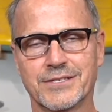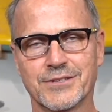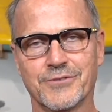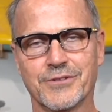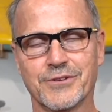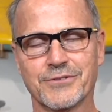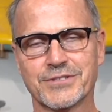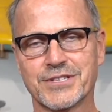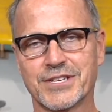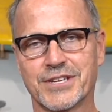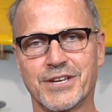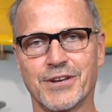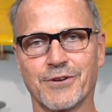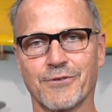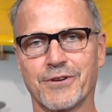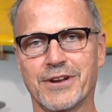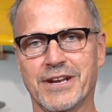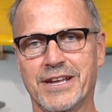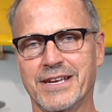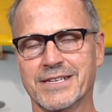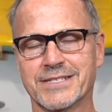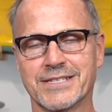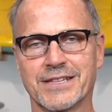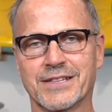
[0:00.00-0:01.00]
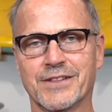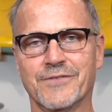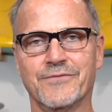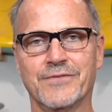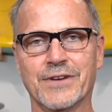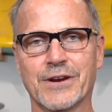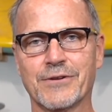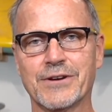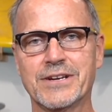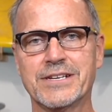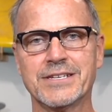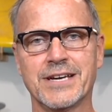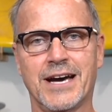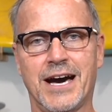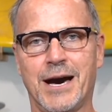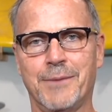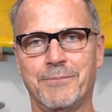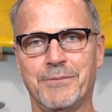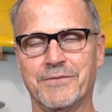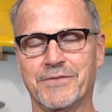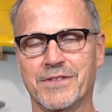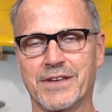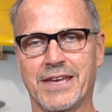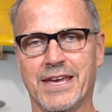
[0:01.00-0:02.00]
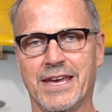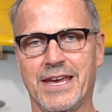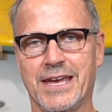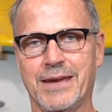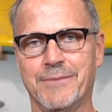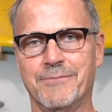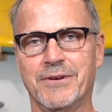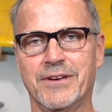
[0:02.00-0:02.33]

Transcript: so their security is at the very top of the game.